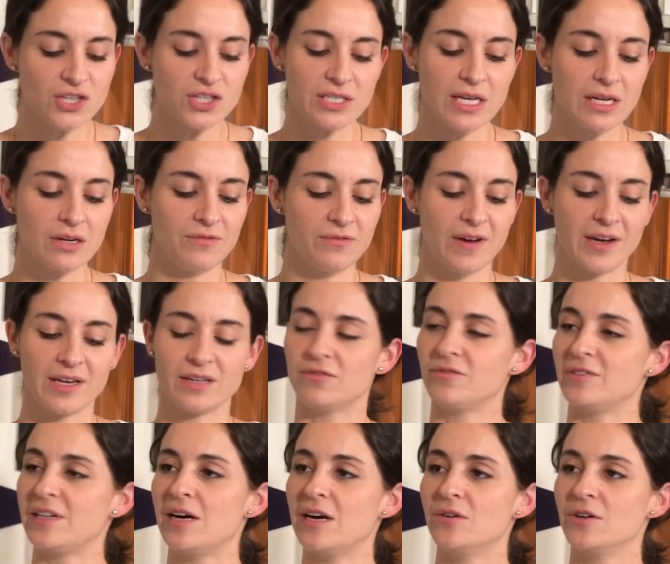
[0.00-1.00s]
just get a fucking
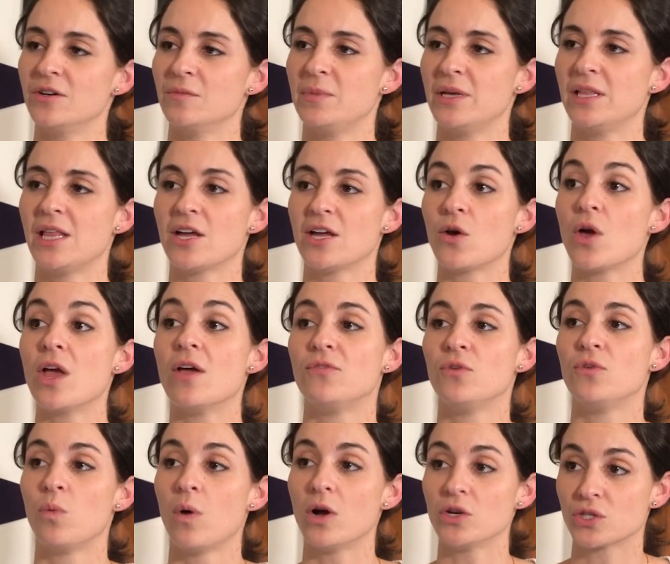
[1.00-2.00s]
flower and be like,
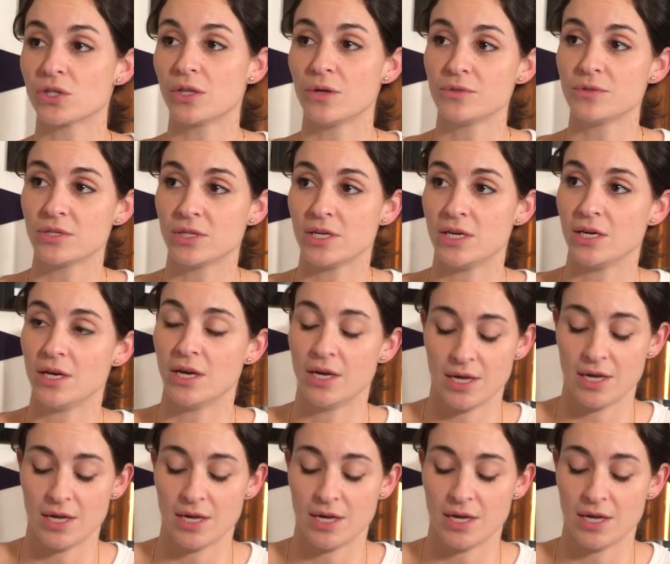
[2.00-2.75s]
if you watch closely,